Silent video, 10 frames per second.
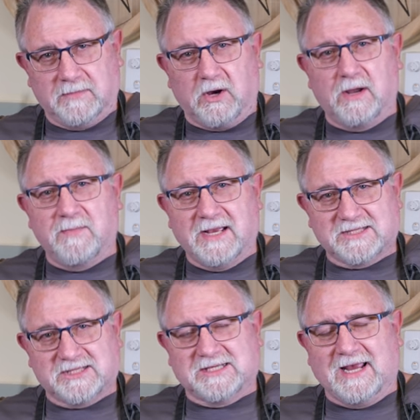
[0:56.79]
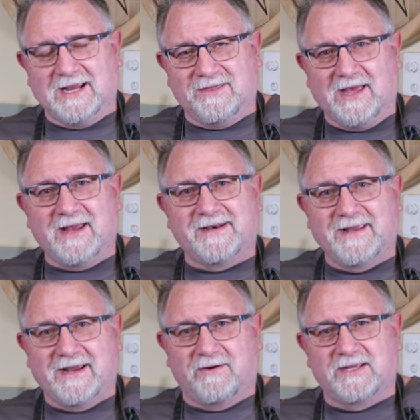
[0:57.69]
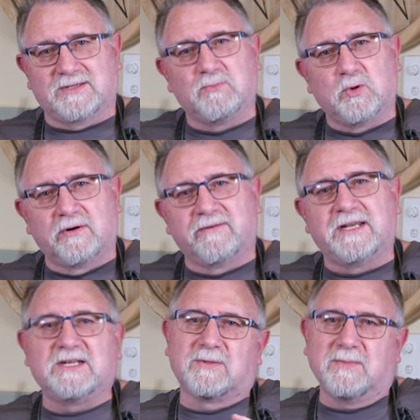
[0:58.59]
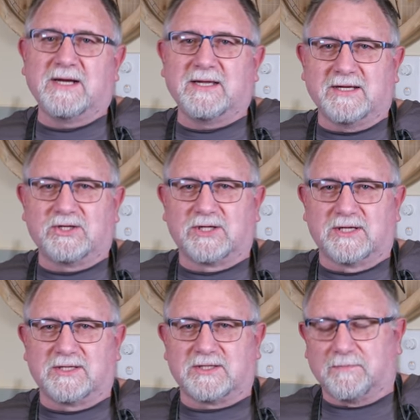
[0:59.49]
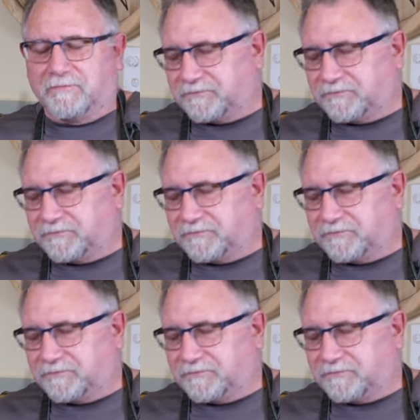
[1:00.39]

I must say that now. It's more of an intermediate cheese.